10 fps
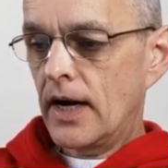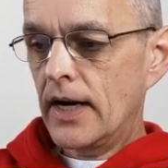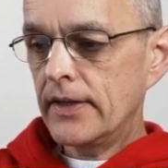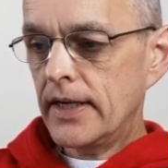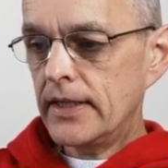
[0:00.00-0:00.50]

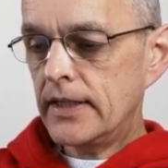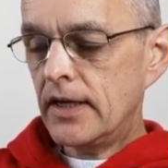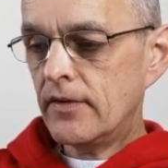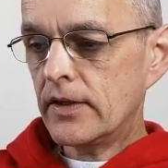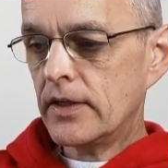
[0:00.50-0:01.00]
I then
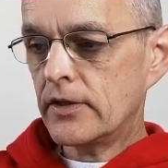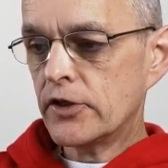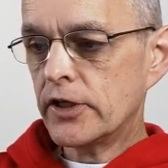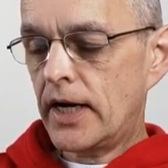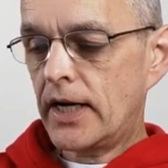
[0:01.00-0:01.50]
gave it another
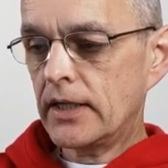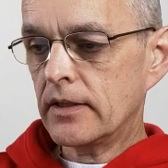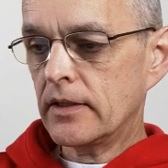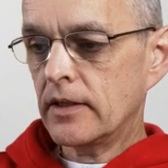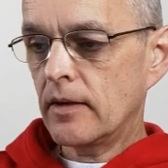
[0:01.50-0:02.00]

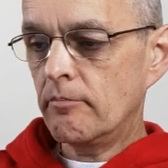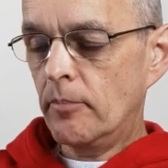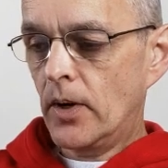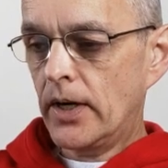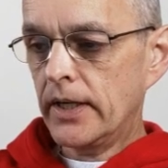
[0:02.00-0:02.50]
shot,
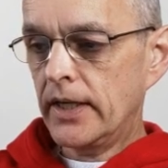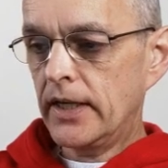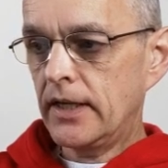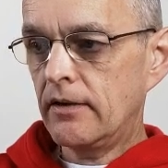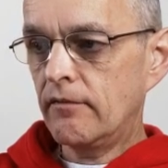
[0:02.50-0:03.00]
bought
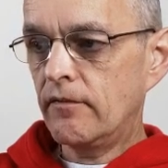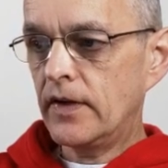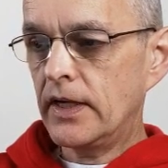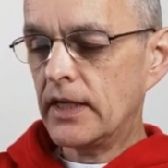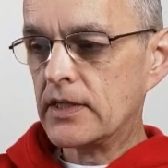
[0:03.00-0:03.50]
a
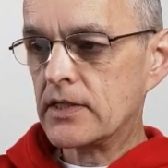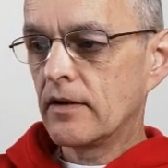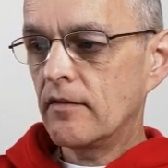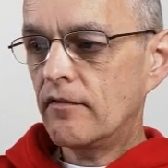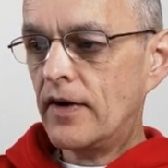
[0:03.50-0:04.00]
Fenix
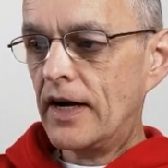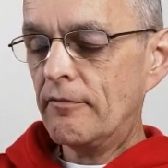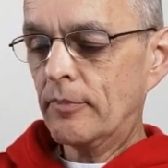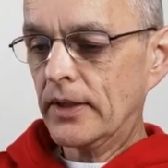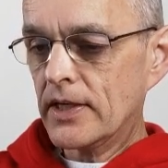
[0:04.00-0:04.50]

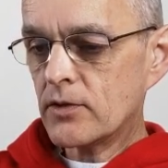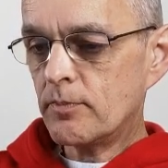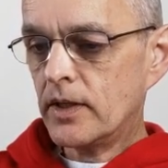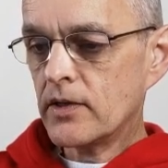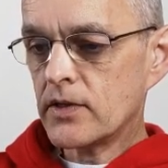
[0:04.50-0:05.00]
5 Plus
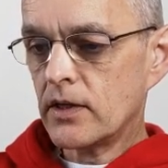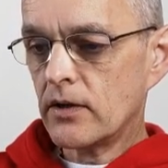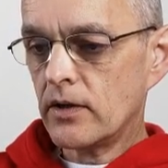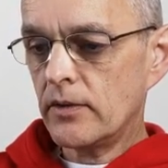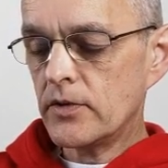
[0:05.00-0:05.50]
because I
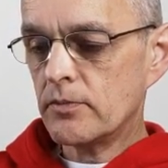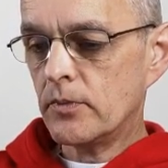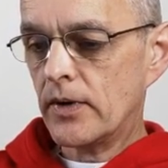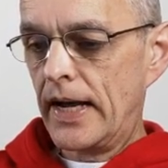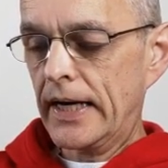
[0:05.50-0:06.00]
heard it was
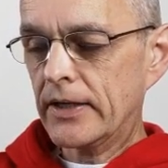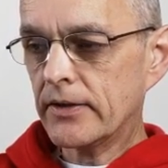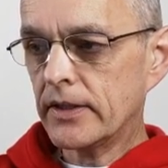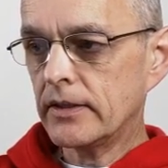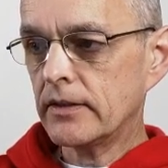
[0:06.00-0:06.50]
more
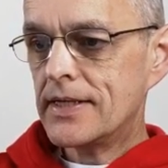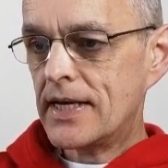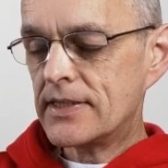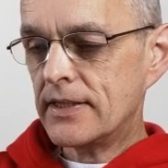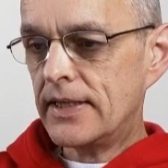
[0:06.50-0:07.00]
accurate,
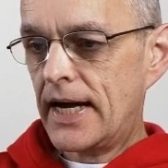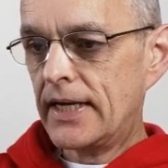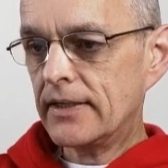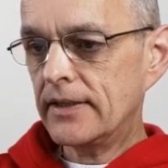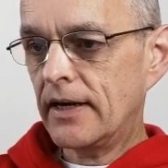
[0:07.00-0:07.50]
tested
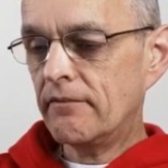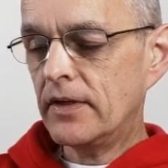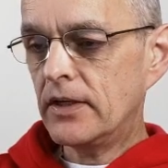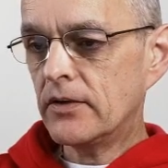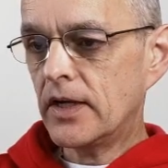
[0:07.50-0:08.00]
that. That
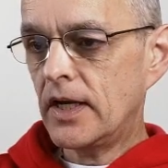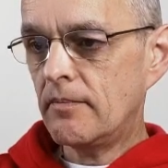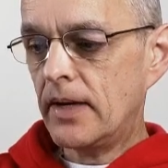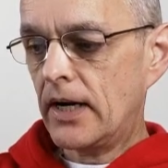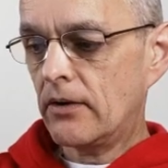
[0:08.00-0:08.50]
video
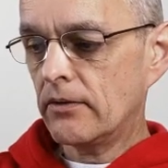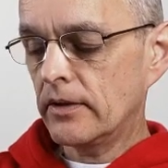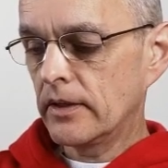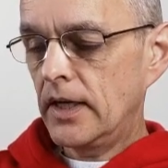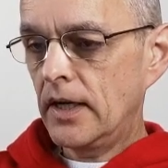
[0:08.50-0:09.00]
came out
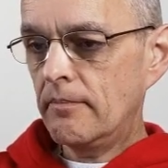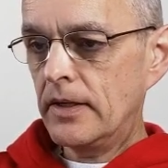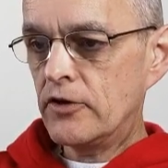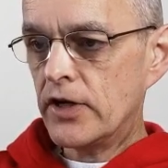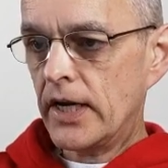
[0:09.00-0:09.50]
in
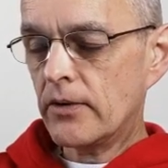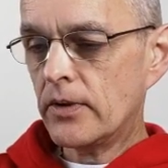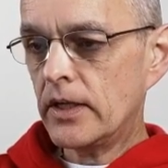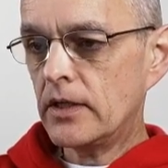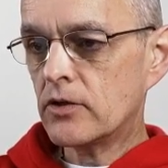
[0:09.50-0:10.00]

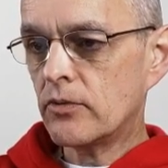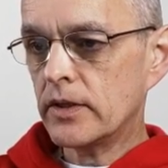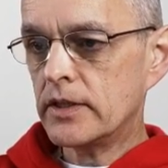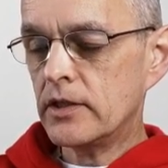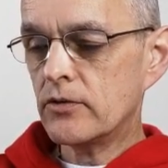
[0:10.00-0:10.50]
mid-January
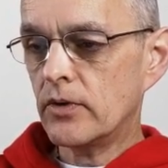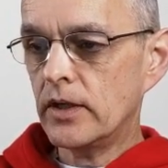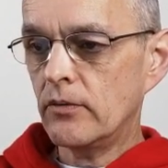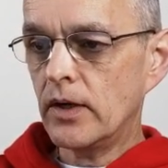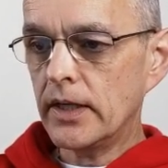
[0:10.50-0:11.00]

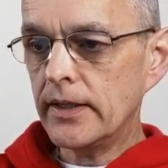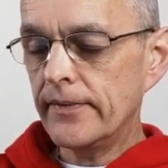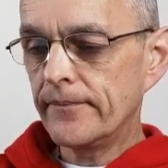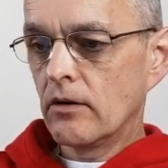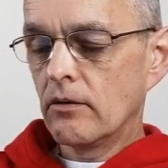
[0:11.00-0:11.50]

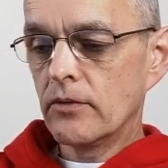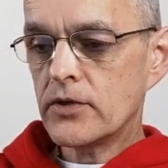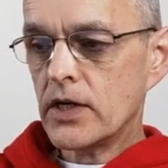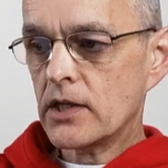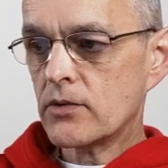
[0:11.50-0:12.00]
2021.
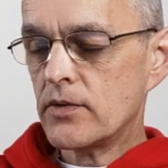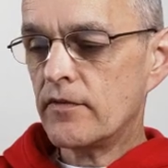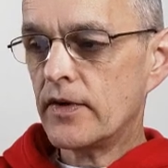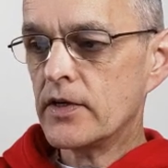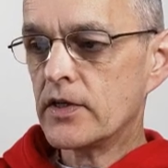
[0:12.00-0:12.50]
Results were
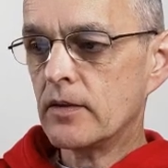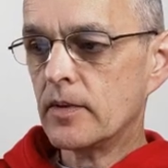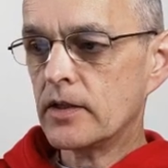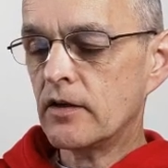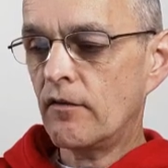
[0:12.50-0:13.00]
very
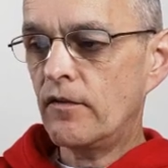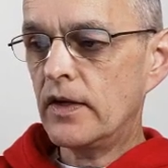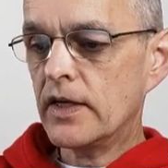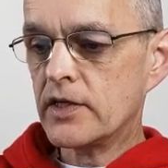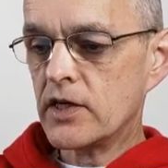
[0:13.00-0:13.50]
similar to the
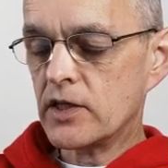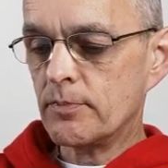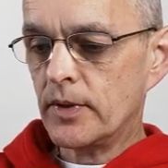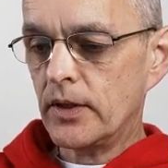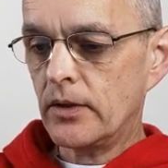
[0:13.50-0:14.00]
Fenix 6
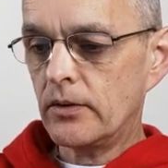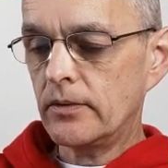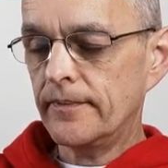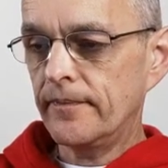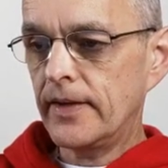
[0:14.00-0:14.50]

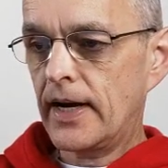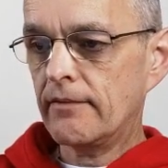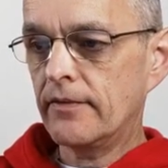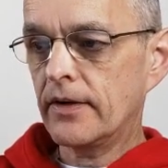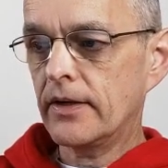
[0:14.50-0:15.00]
Pro,
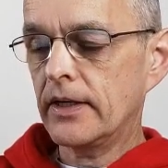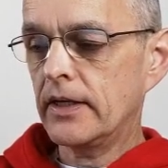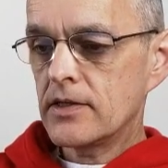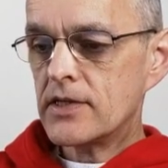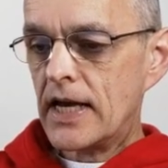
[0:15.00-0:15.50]
not very
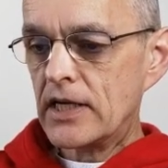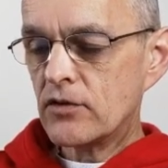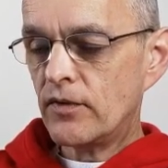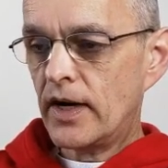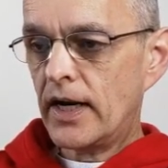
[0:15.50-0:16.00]

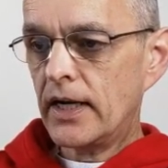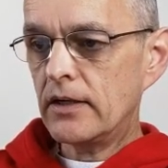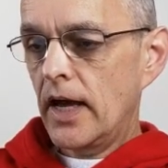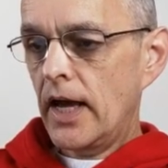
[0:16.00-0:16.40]
satisfied,